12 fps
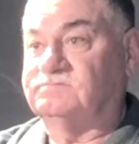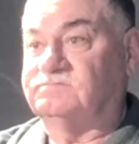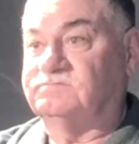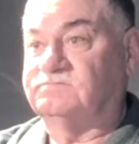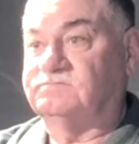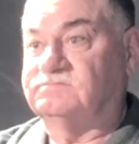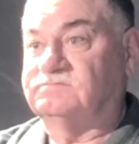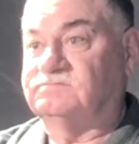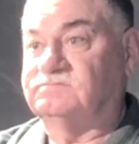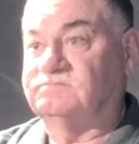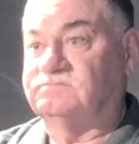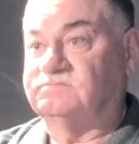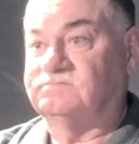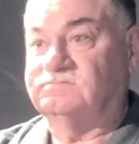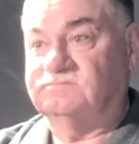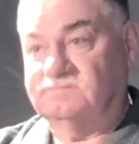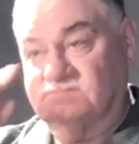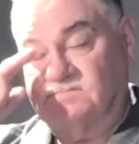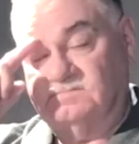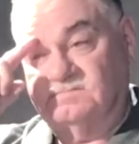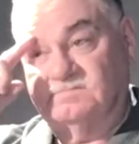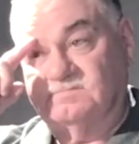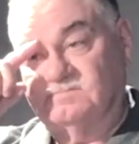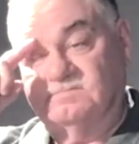Aside from politics,
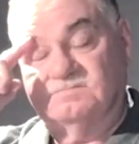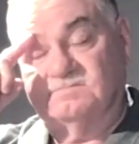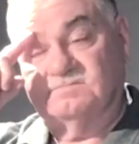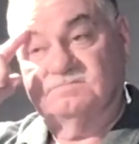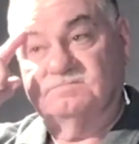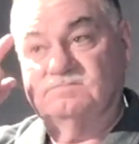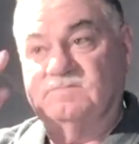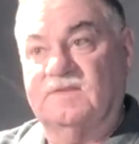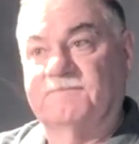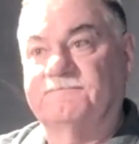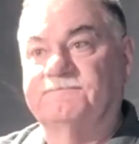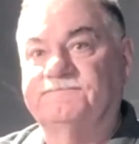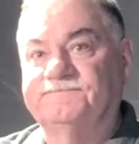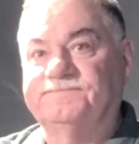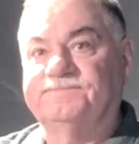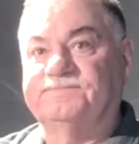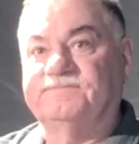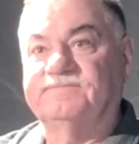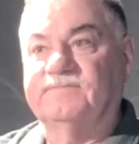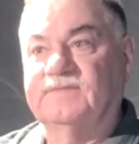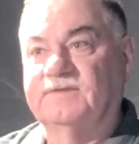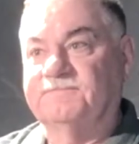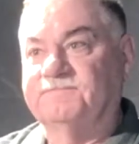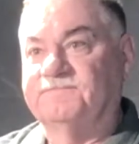what other things are you interested in
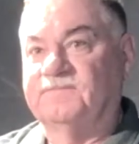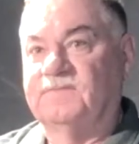right now?